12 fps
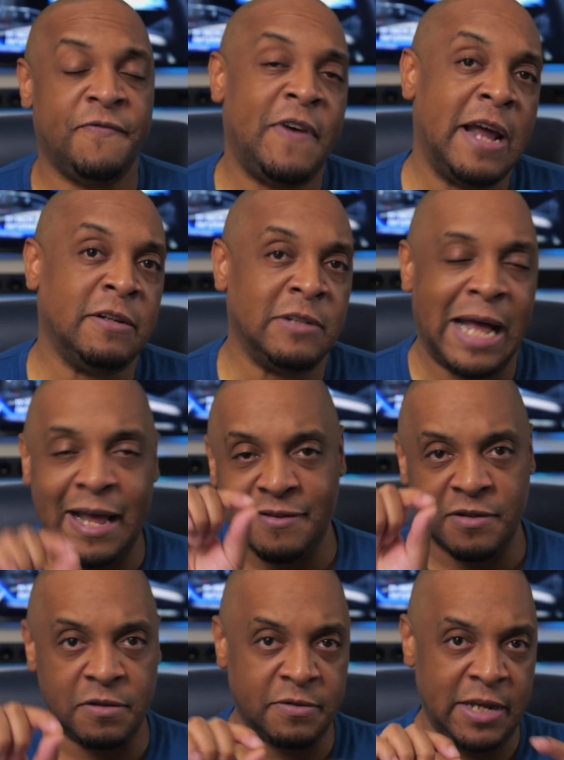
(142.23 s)

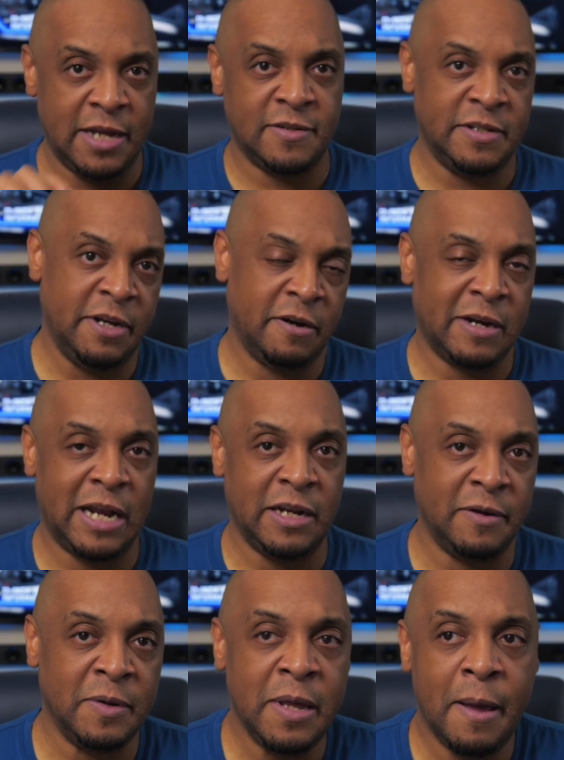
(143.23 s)
finalized little things that they're
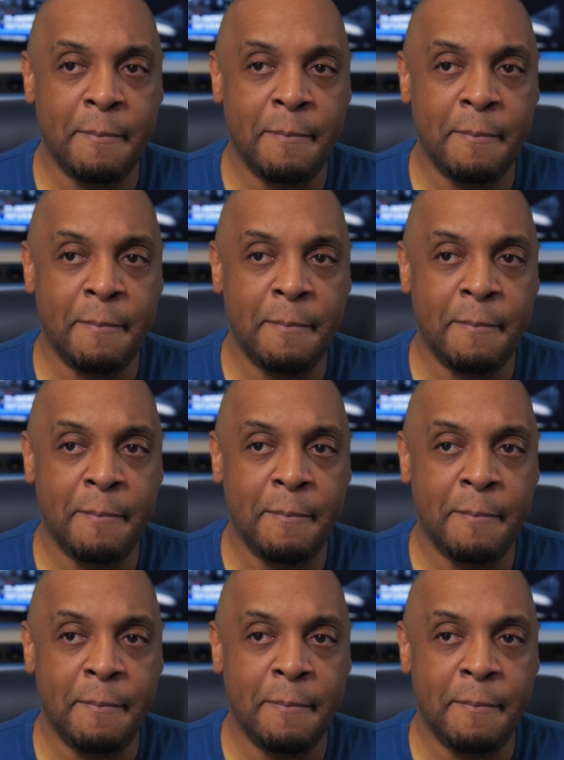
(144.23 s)
kind of